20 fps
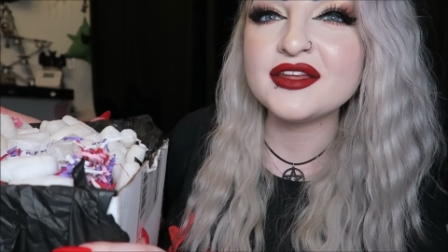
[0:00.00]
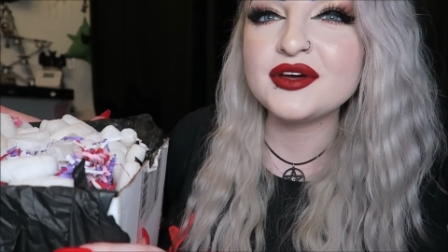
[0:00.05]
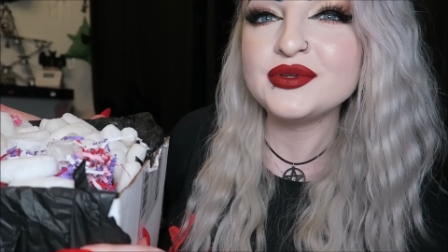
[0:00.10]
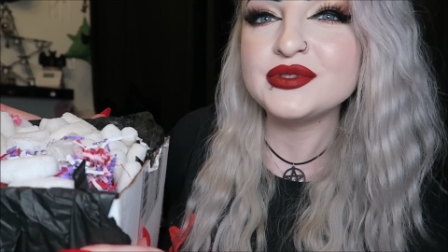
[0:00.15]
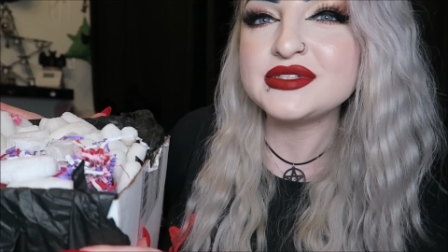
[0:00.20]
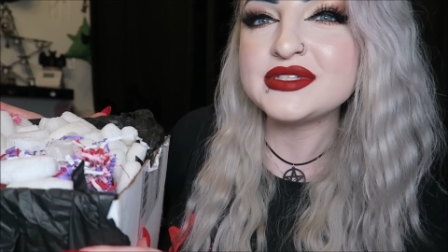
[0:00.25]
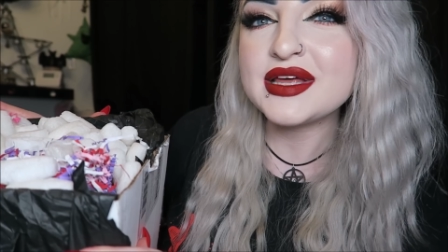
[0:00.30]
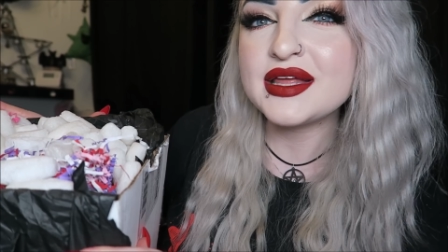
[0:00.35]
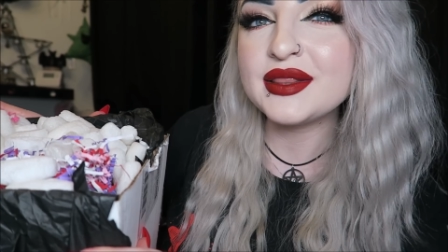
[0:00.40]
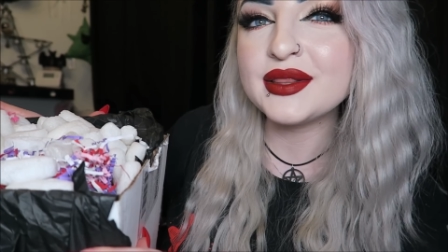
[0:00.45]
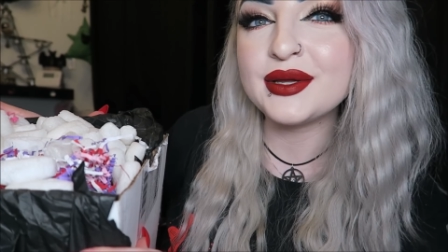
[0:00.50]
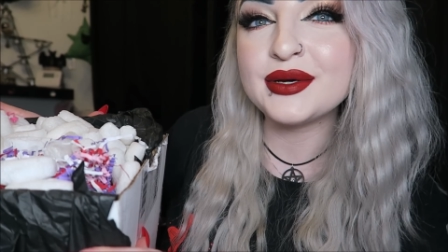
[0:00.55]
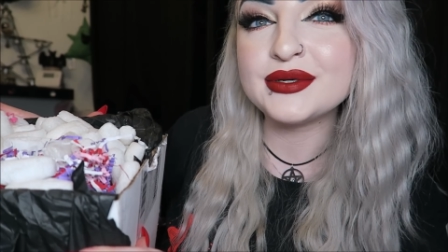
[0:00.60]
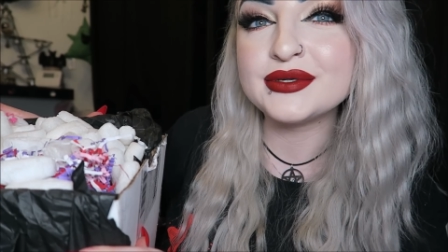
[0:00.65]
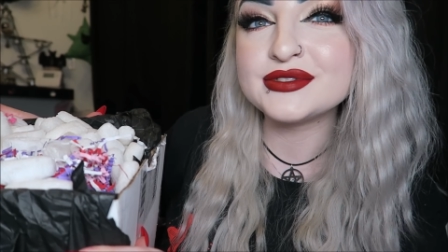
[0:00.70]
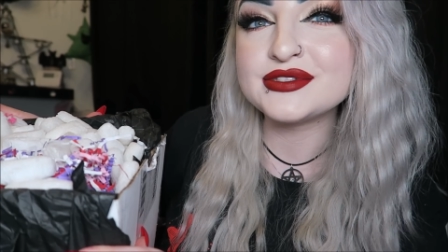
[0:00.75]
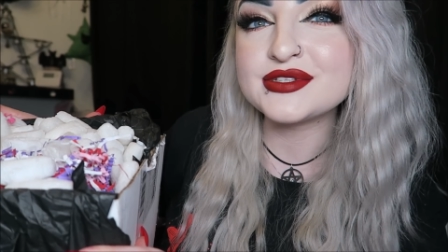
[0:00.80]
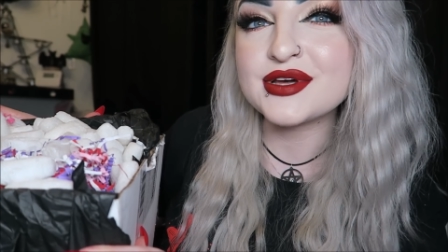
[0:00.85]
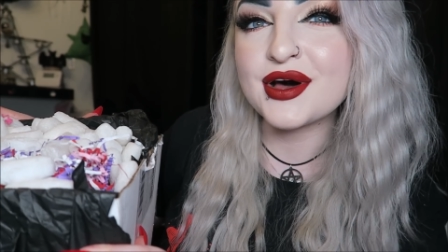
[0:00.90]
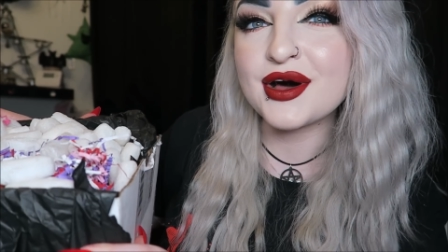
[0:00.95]
loads and
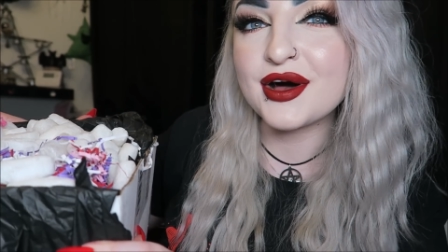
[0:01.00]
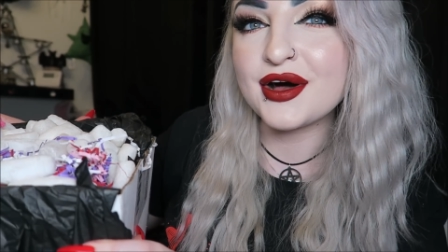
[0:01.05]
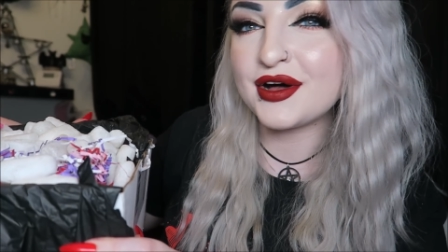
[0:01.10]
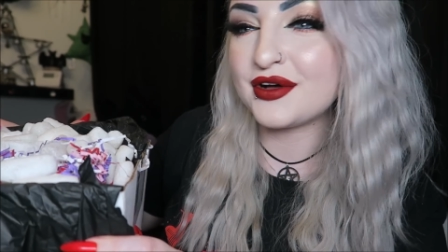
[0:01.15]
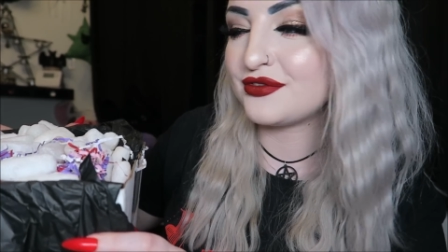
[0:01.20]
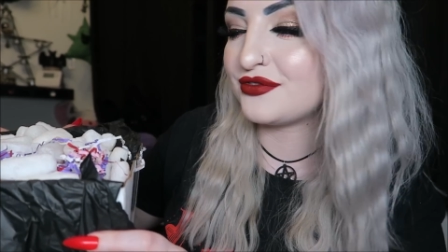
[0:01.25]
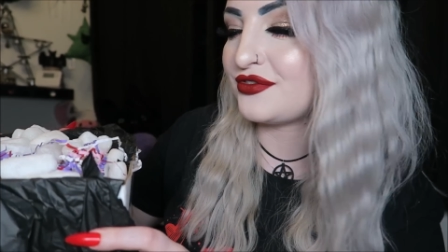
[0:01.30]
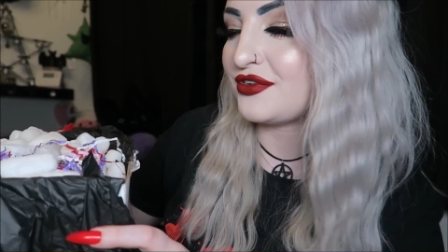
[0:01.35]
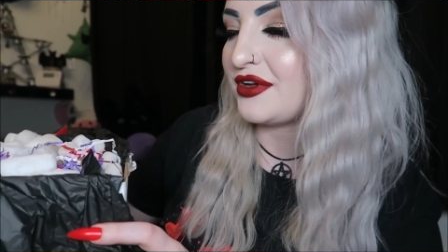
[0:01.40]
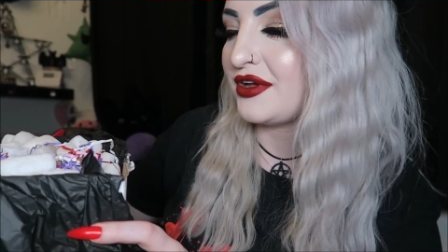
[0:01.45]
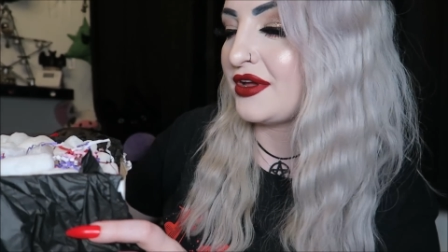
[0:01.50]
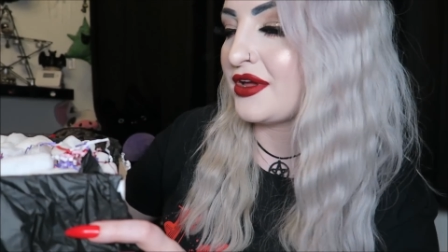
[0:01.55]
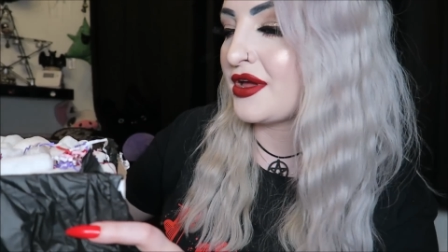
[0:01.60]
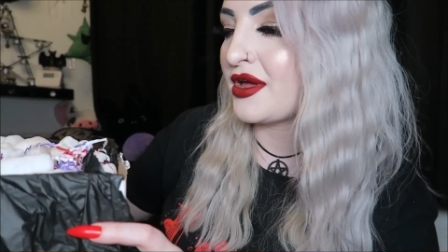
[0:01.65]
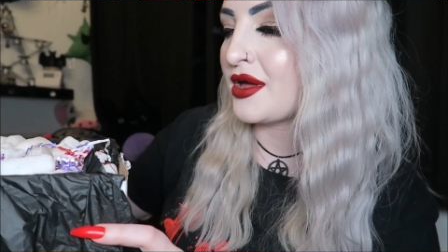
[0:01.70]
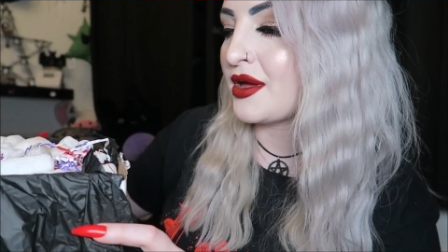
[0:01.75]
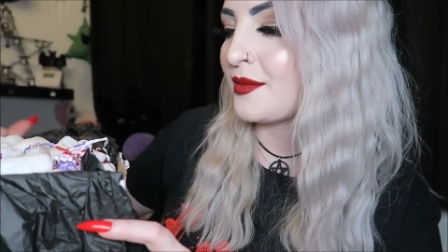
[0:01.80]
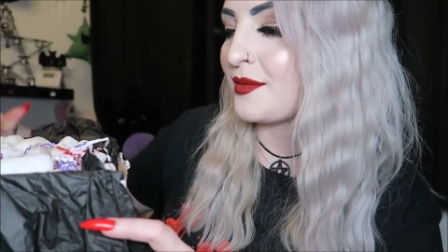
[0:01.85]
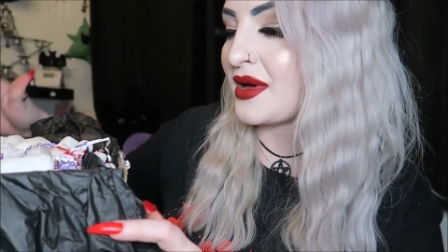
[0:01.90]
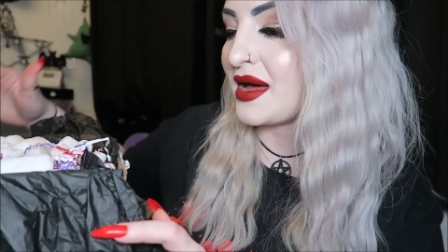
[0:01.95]
loads of
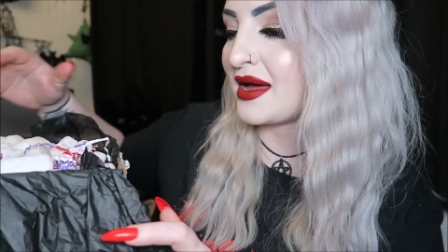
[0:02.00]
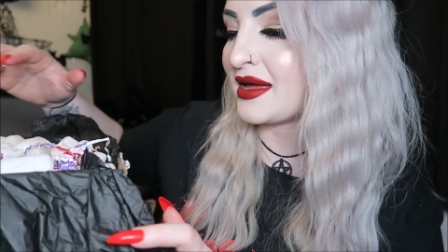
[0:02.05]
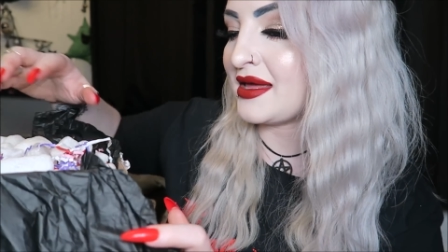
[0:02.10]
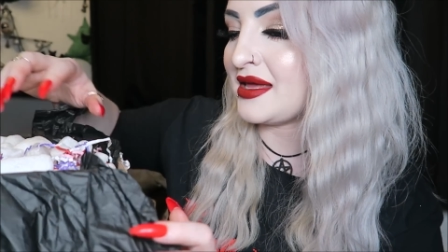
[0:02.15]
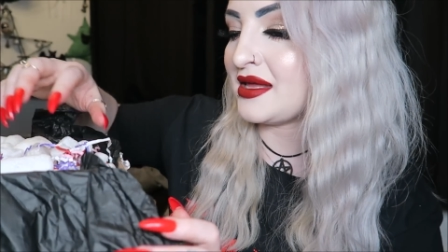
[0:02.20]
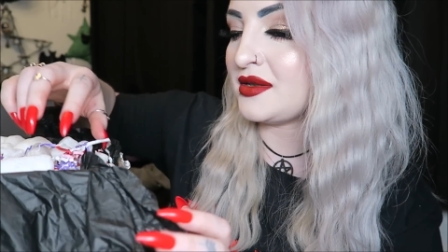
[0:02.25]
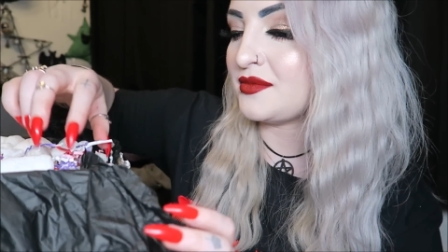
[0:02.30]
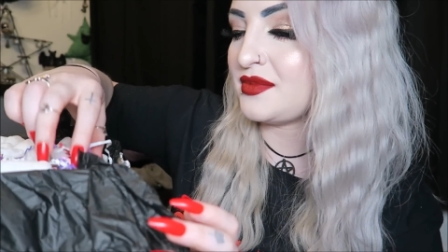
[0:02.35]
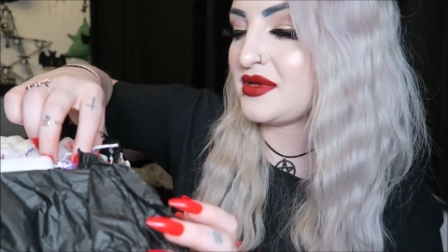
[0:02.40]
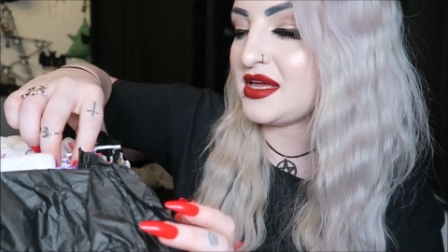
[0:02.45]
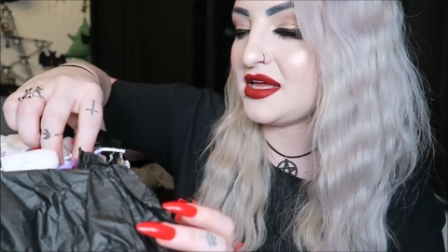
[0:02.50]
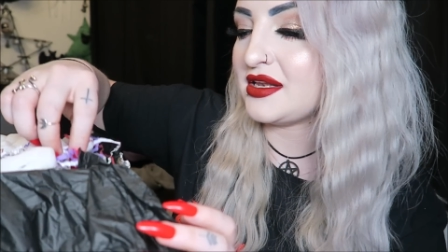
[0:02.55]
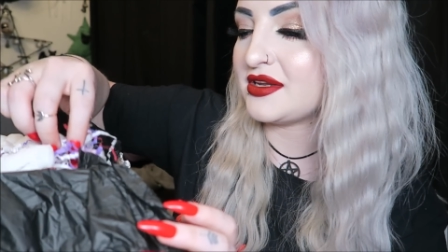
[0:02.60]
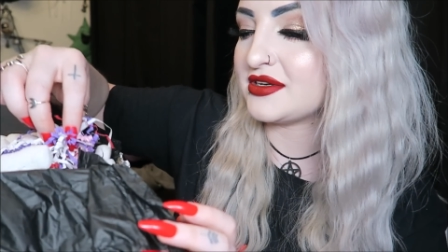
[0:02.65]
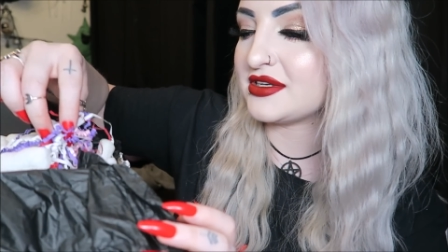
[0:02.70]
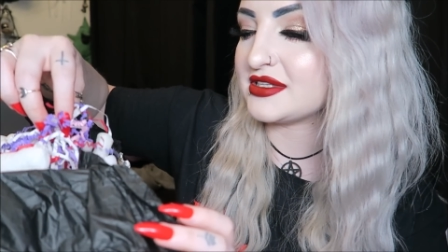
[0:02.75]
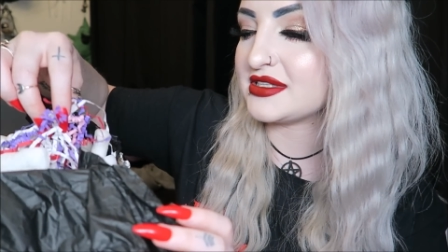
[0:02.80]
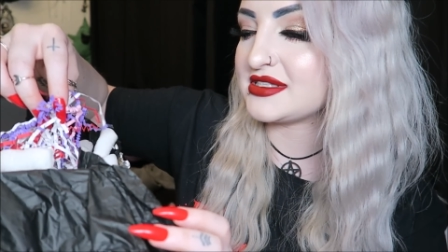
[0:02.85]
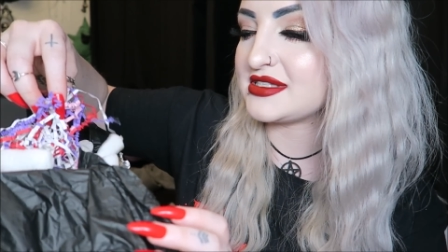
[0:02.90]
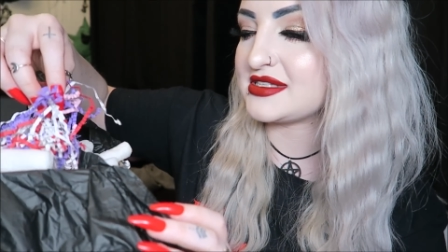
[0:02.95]
packing
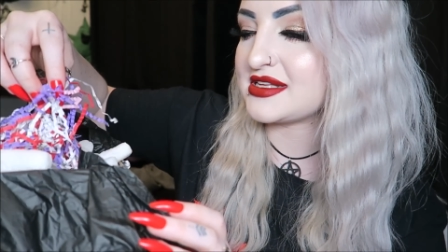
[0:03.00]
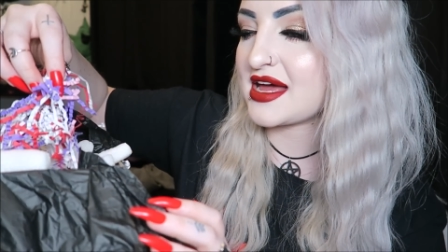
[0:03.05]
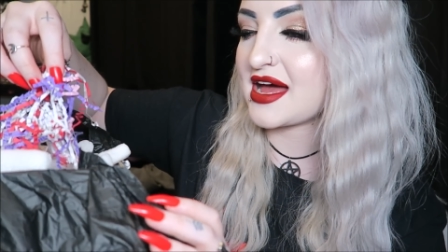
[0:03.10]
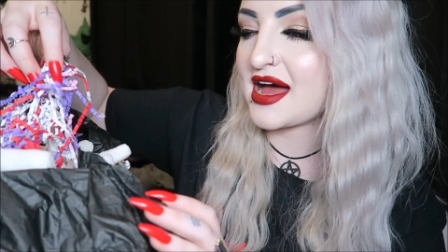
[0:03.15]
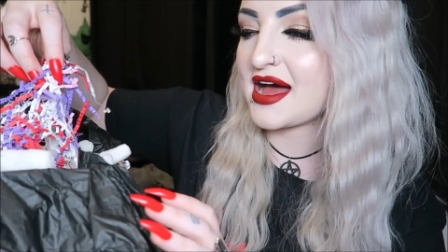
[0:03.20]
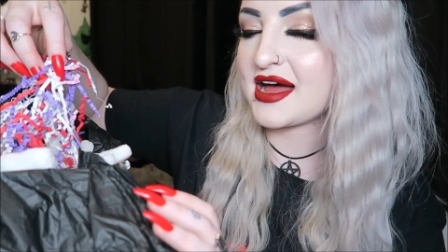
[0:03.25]
peanuts